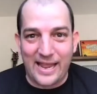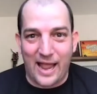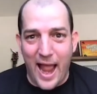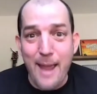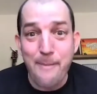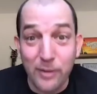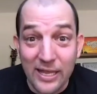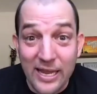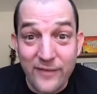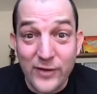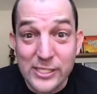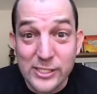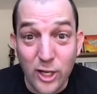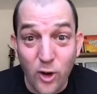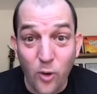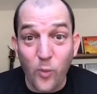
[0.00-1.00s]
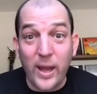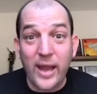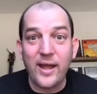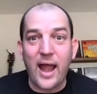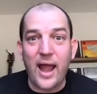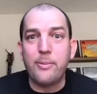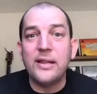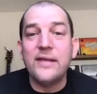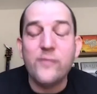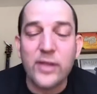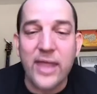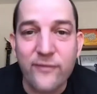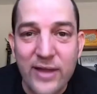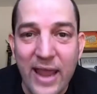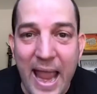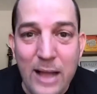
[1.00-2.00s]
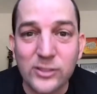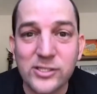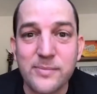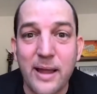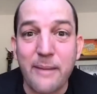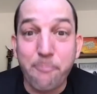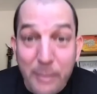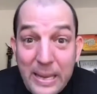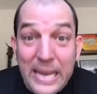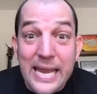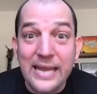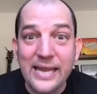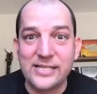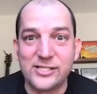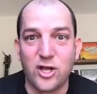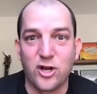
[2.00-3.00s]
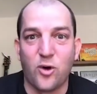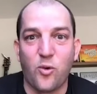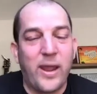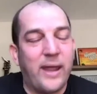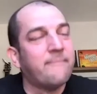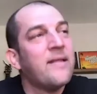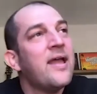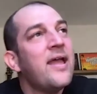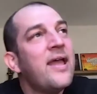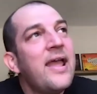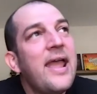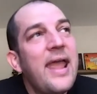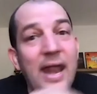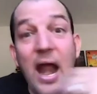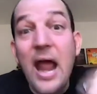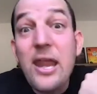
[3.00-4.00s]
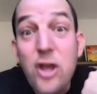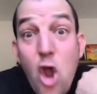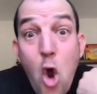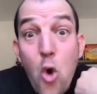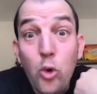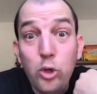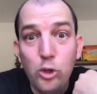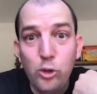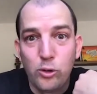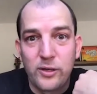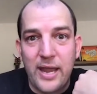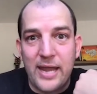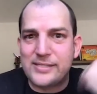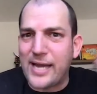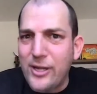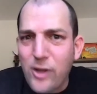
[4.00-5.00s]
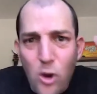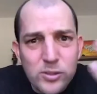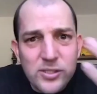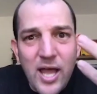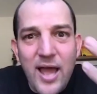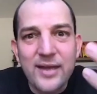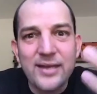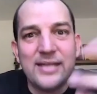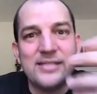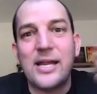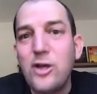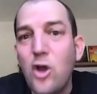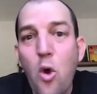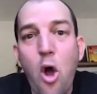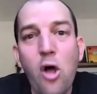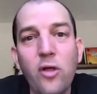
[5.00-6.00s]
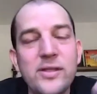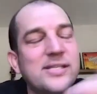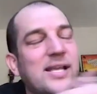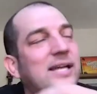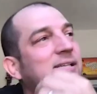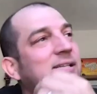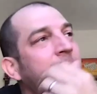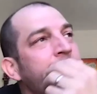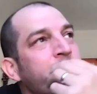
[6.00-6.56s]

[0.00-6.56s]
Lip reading: I believe he's going to win. I believe with every ounce of my being he's going to win. And I know Luke Nace. I know Todd Nace. I know all these guys.